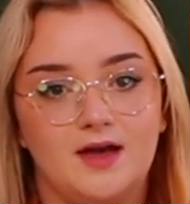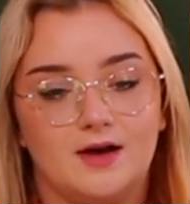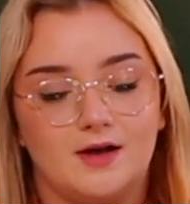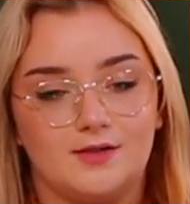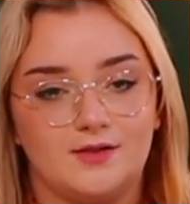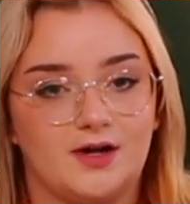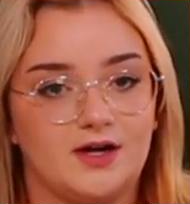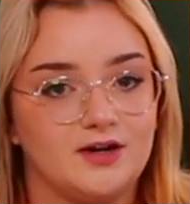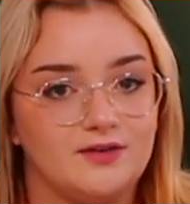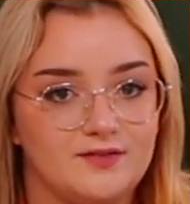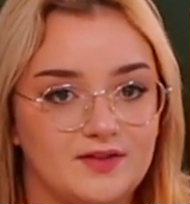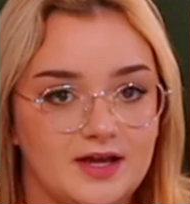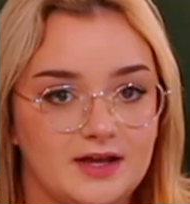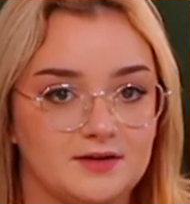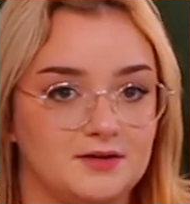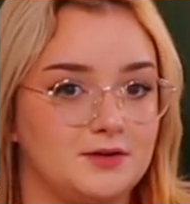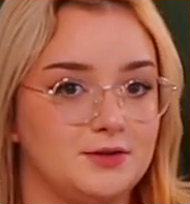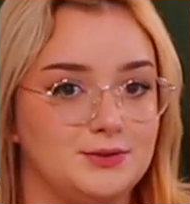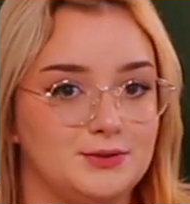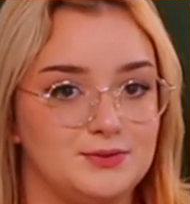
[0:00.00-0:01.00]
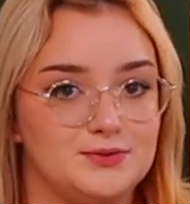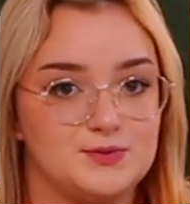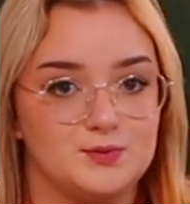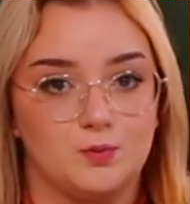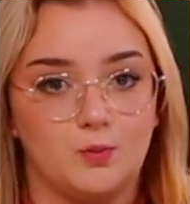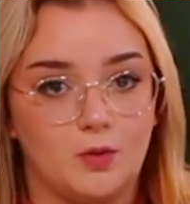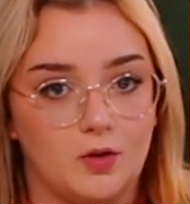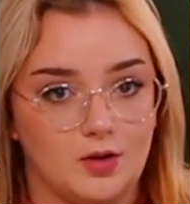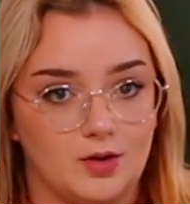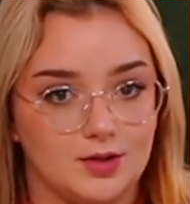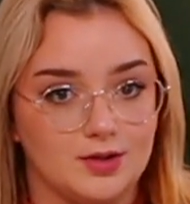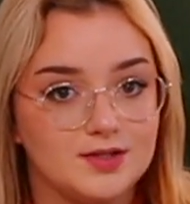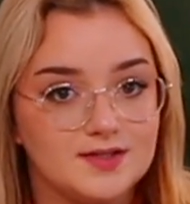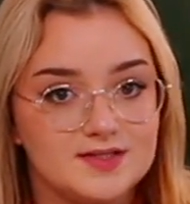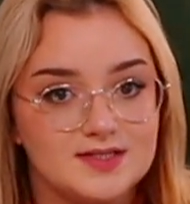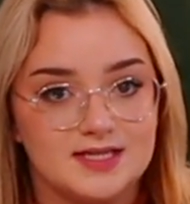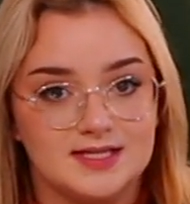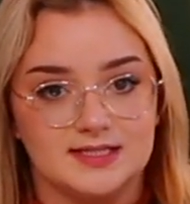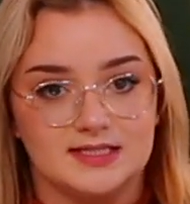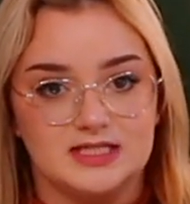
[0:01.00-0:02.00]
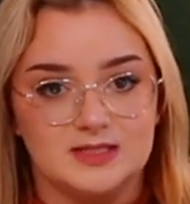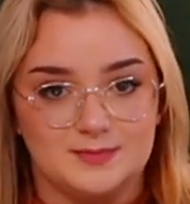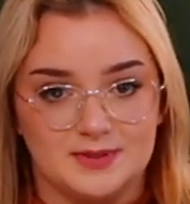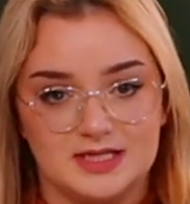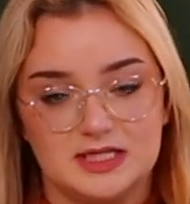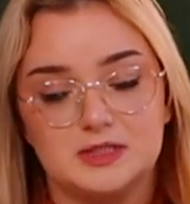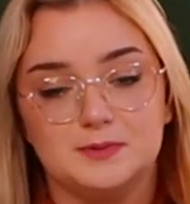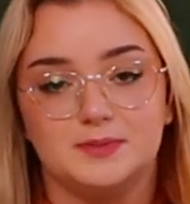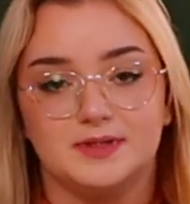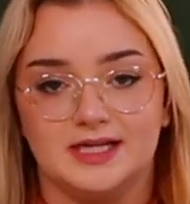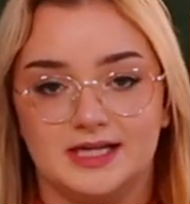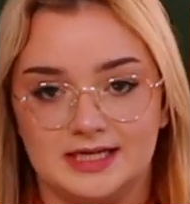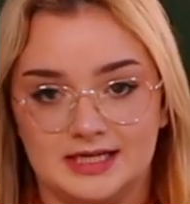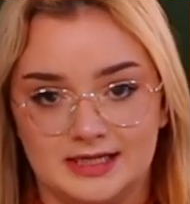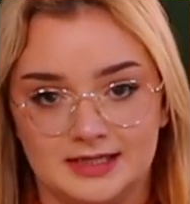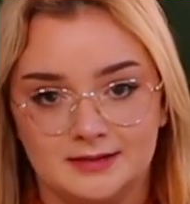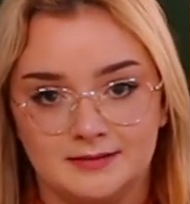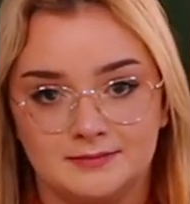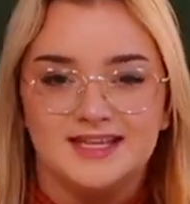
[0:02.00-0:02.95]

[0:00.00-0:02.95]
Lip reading: a lot of that includes walls and space planning.